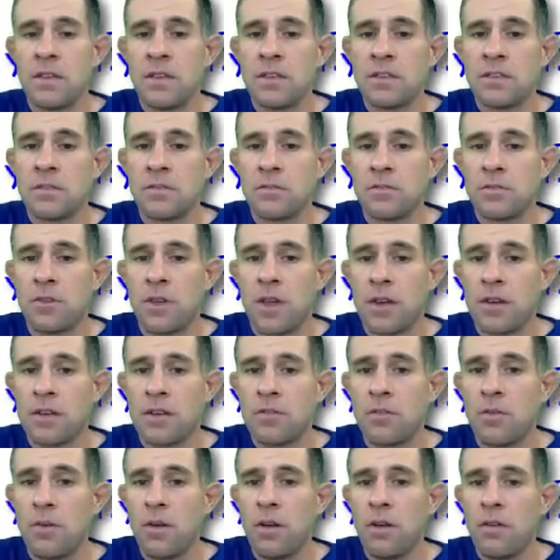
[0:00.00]
Subtract
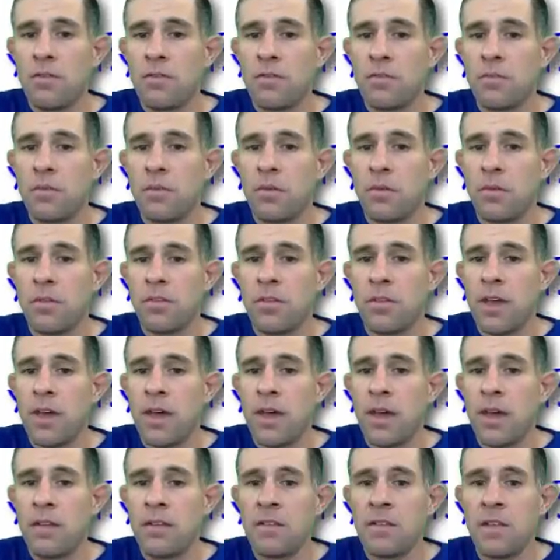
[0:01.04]
12 from both
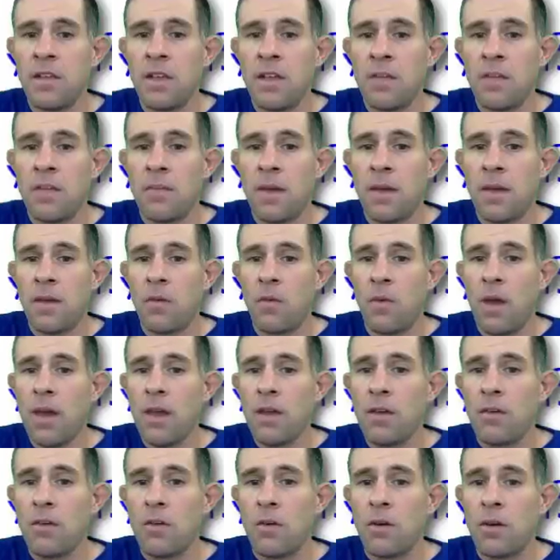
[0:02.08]
sides. My y
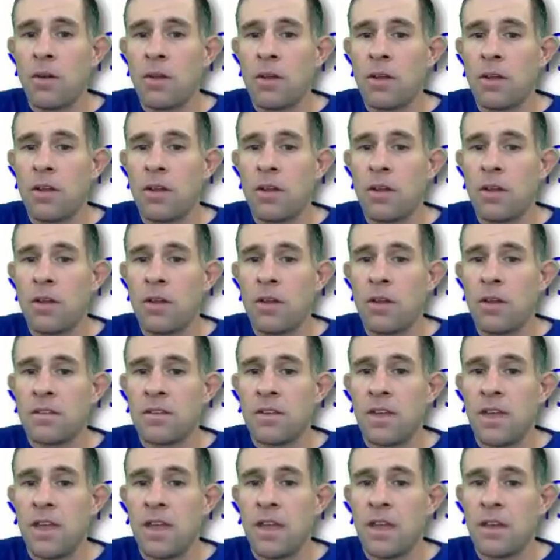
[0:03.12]
coordinate here is
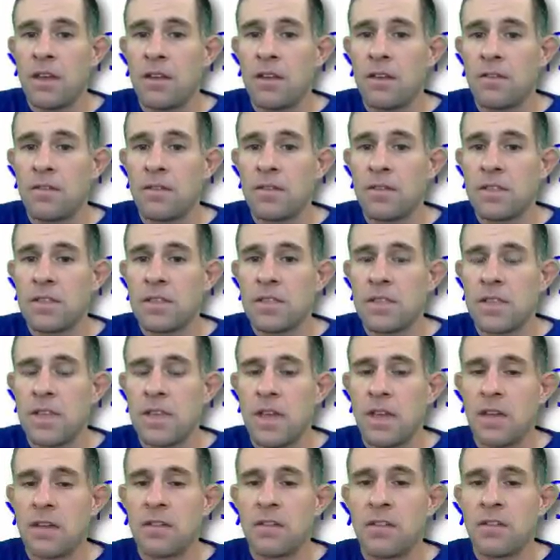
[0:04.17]
negative
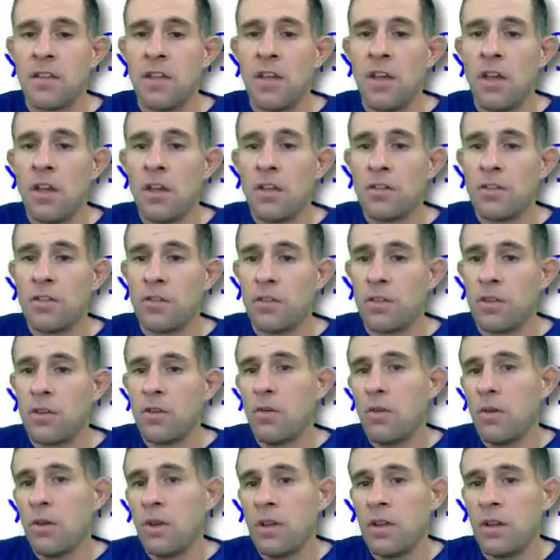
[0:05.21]
6. So the
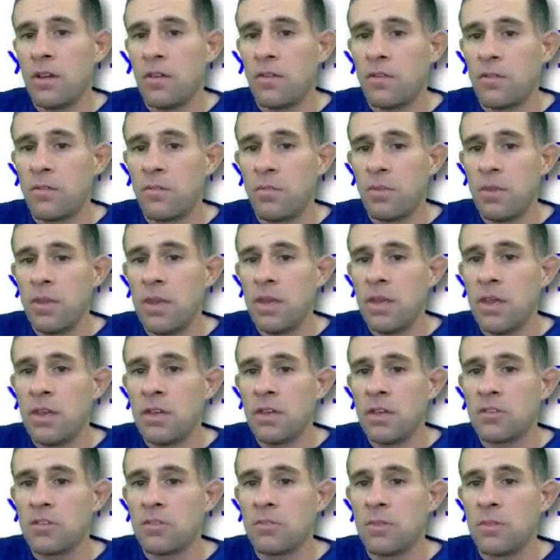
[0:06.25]
coordinate here for b
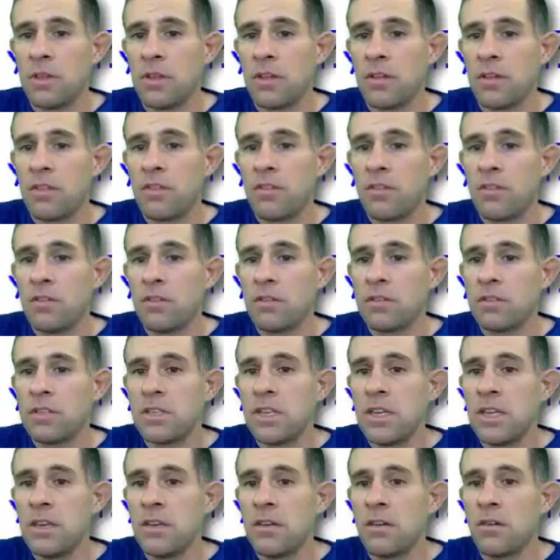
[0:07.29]
should be at
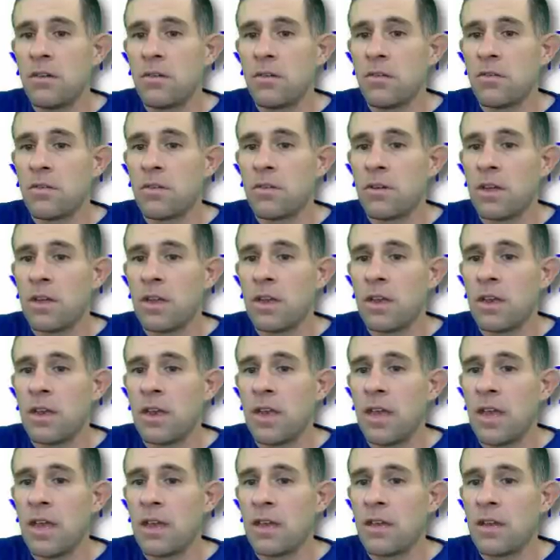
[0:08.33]
13 over and
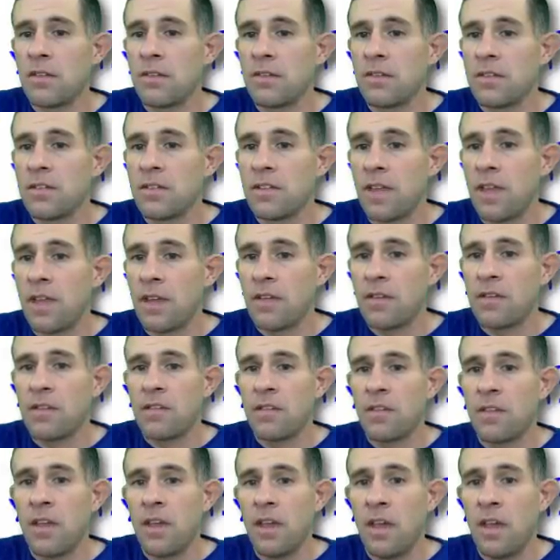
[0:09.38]
negative 6.